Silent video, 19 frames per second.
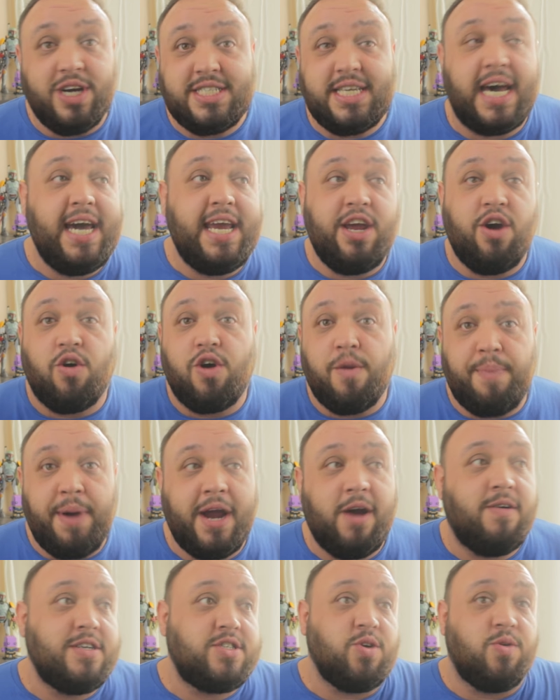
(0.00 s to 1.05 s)
anxiety or your
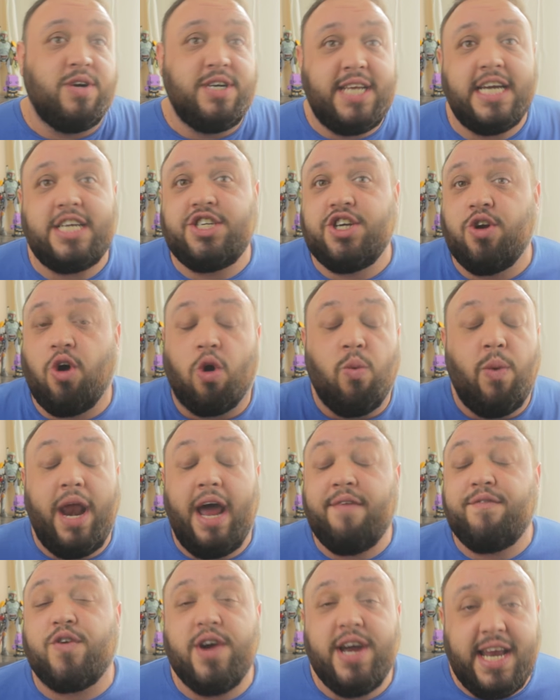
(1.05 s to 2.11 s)
parents or addiction or
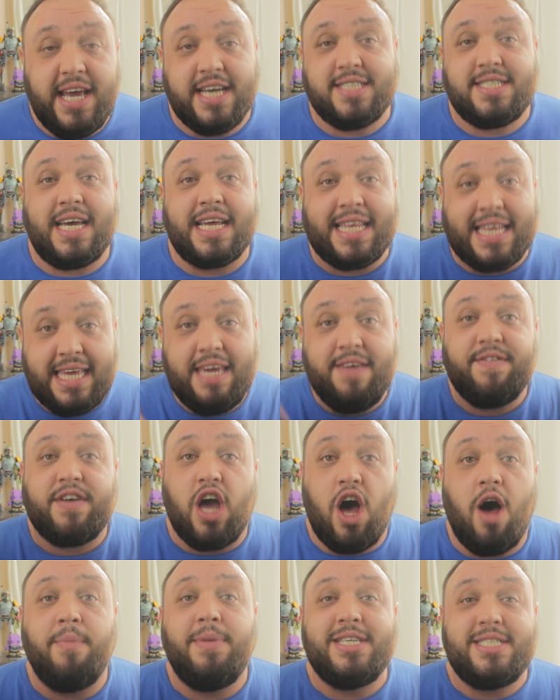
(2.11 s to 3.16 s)
whatever it is? Like, leave
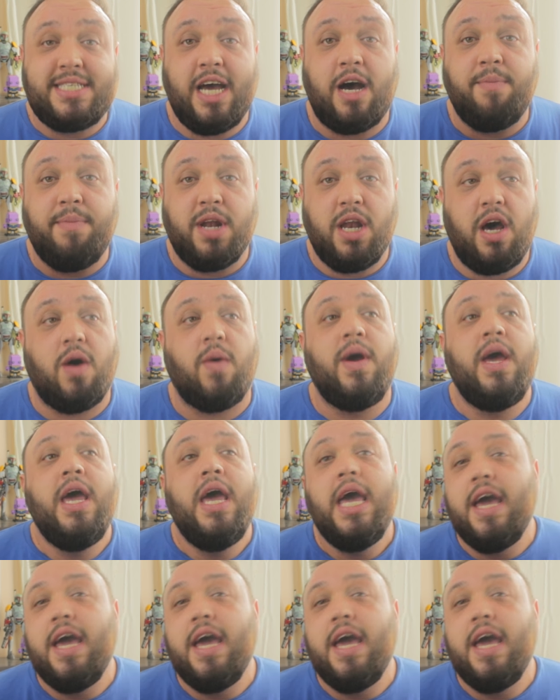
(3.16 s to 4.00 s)
comments down below.